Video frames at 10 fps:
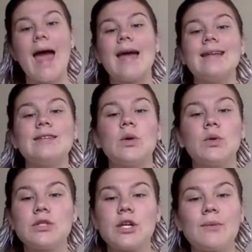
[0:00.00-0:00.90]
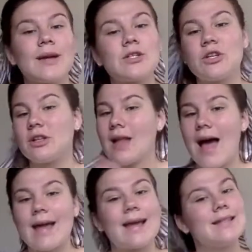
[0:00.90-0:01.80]
and also make sure to
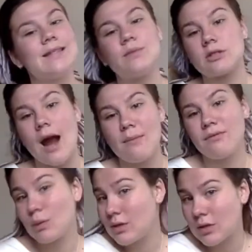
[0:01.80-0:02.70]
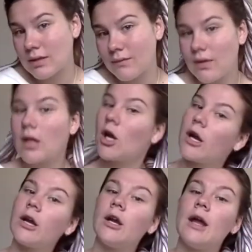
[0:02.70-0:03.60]
like and subscribe if you enjoyed the
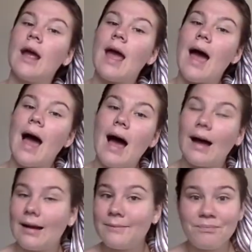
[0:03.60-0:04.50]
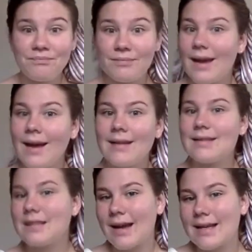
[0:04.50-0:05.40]
video. Yeah,
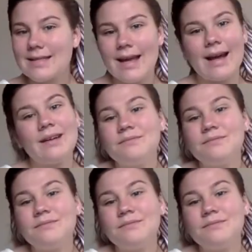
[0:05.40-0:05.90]
see you guys later.